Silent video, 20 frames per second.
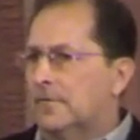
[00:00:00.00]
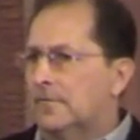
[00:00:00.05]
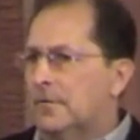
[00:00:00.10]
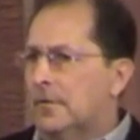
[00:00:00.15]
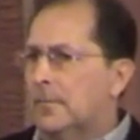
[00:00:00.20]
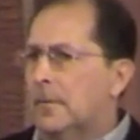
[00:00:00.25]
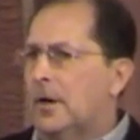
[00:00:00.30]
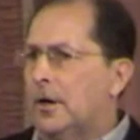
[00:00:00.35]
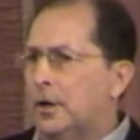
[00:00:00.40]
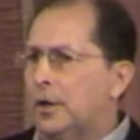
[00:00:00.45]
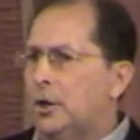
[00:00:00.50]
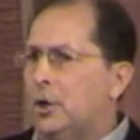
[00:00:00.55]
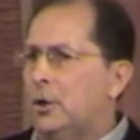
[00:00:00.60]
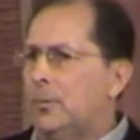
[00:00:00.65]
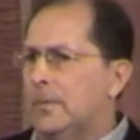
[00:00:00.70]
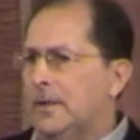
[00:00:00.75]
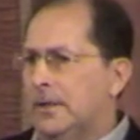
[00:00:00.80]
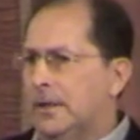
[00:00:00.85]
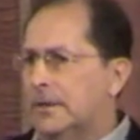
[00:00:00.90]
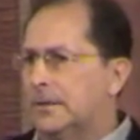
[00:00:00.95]
from our
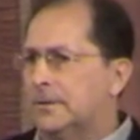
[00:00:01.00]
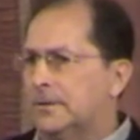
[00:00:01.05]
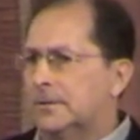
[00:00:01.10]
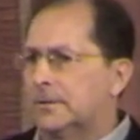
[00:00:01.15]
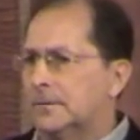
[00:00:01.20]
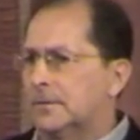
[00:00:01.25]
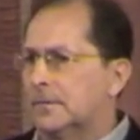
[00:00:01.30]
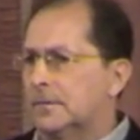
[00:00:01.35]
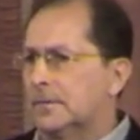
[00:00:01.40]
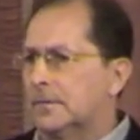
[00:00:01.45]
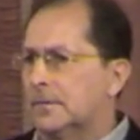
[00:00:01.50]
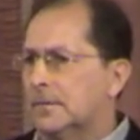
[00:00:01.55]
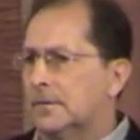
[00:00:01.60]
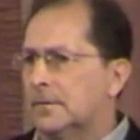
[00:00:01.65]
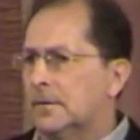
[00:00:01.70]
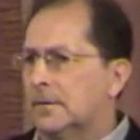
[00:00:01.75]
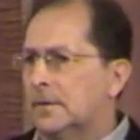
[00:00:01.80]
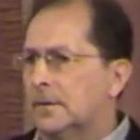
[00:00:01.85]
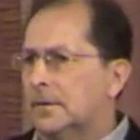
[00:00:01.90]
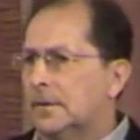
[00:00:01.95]
humanness.
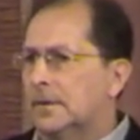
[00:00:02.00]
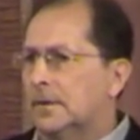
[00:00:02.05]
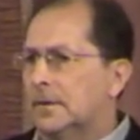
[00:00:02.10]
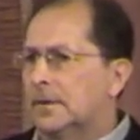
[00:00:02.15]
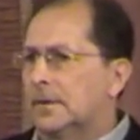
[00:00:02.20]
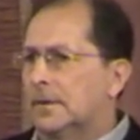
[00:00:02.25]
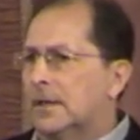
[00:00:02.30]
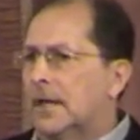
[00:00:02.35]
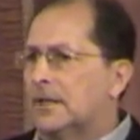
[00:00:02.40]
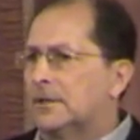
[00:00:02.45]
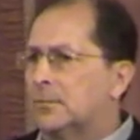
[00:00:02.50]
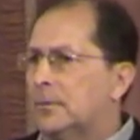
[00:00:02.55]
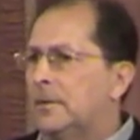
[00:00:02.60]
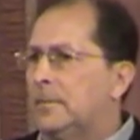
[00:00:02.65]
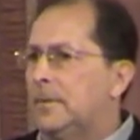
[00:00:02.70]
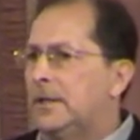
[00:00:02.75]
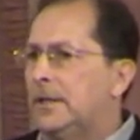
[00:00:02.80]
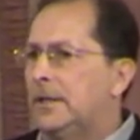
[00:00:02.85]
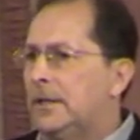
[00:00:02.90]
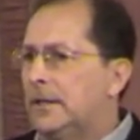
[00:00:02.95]
As we
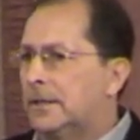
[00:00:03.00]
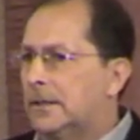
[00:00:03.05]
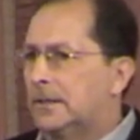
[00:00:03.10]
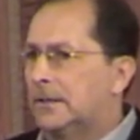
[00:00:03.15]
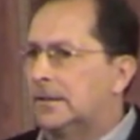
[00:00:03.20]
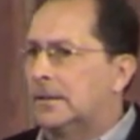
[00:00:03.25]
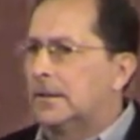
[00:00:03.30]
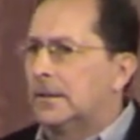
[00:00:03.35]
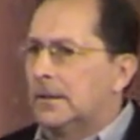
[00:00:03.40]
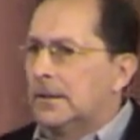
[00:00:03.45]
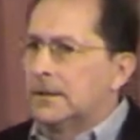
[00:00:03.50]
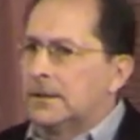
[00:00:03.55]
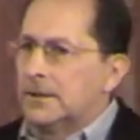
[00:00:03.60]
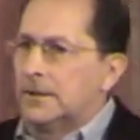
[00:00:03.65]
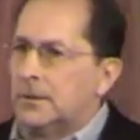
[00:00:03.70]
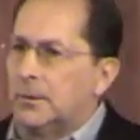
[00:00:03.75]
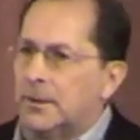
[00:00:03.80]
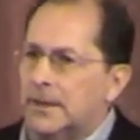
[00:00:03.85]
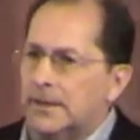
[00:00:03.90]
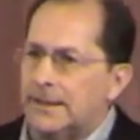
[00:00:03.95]
begin
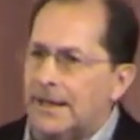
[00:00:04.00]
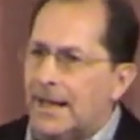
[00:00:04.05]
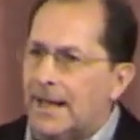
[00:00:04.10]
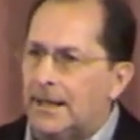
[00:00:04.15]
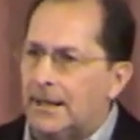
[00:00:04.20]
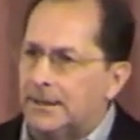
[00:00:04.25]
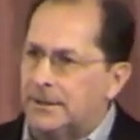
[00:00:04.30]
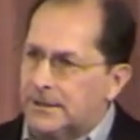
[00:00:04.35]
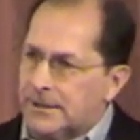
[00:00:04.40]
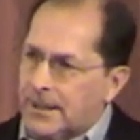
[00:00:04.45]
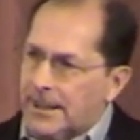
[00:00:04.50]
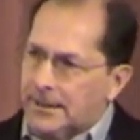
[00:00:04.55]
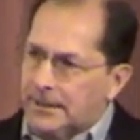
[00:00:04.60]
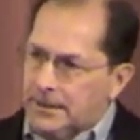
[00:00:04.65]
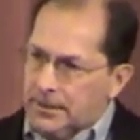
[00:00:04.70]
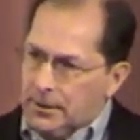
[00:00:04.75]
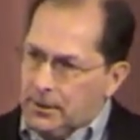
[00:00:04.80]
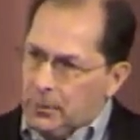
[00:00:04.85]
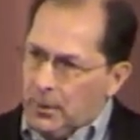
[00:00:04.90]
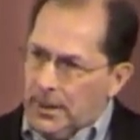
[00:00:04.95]
to acknowledge that
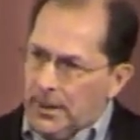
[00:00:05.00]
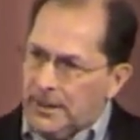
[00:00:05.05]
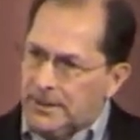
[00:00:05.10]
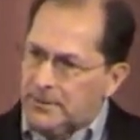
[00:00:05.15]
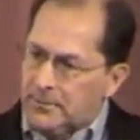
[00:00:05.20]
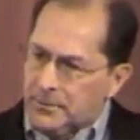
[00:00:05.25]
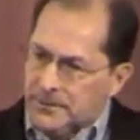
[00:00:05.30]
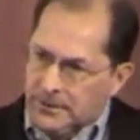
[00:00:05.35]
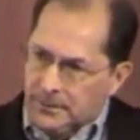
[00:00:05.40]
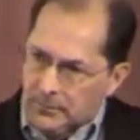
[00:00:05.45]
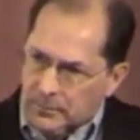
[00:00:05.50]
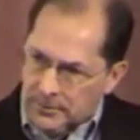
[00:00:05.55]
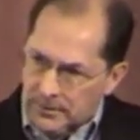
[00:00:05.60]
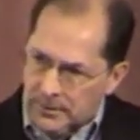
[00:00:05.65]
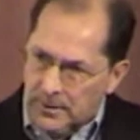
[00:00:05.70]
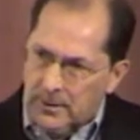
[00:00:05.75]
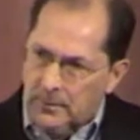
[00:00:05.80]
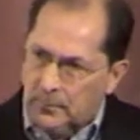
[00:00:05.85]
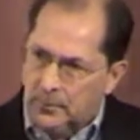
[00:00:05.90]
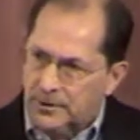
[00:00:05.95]
the Christ, see,
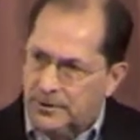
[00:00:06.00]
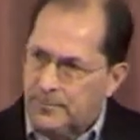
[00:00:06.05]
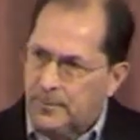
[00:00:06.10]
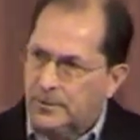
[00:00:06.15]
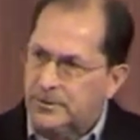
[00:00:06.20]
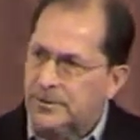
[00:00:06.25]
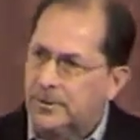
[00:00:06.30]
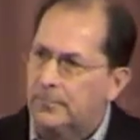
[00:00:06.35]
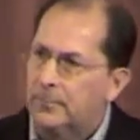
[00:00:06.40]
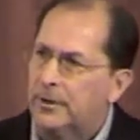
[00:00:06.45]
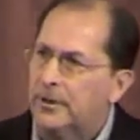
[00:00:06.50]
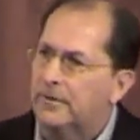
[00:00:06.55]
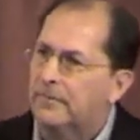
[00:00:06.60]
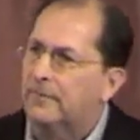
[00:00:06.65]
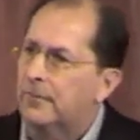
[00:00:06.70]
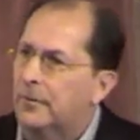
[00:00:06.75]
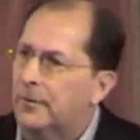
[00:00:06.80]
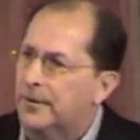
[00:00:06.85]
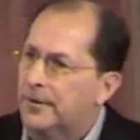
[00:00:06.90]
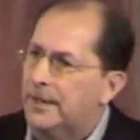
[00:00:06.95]
we're supposed to bring
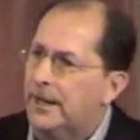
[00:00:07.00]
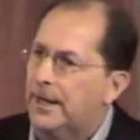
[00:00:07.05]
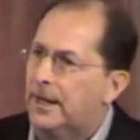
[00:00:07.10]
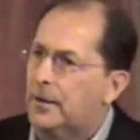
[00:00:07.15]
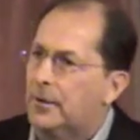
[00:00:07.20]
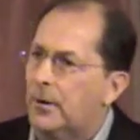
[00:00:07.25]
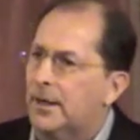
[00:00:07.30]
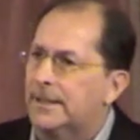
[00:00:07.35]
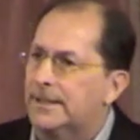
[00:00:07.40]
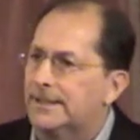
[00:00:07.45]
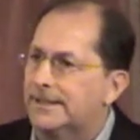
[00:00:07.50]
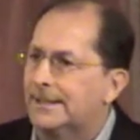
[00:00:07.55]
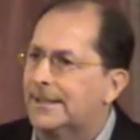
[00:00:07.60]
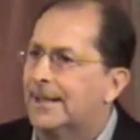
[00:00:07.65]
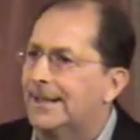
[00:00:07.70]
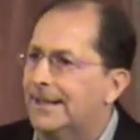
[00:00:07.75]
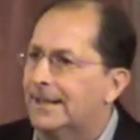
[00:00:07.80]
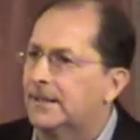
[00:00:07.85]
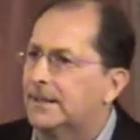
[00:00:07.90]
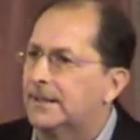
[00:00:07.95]
forth that Christ
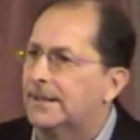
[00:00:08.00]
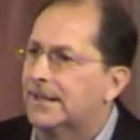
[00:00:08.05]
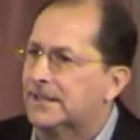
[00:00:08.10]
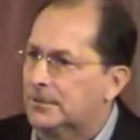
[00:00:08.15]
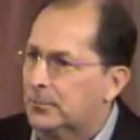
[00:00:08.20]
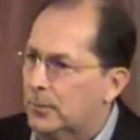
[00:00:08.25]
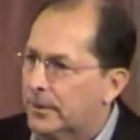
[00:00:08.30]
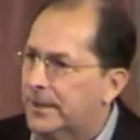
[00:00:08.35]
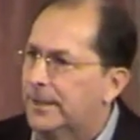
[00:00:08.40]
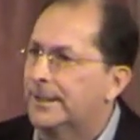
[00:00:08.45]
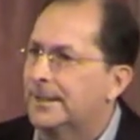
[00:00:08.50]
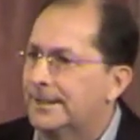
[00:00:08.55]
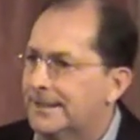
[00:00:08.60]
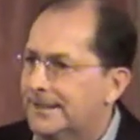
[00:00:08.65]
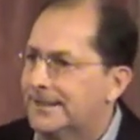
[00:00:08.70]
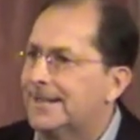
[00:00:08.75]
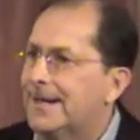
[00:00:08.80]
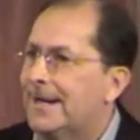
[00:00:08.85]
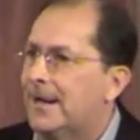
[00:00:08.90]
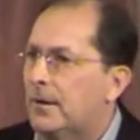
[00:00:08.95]
light that's within
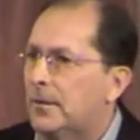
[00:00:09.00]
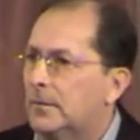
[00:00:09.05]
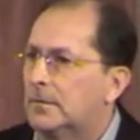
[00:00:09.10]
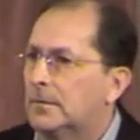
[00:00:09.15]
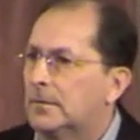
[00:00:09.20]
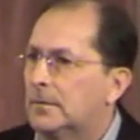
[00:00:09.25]
us now.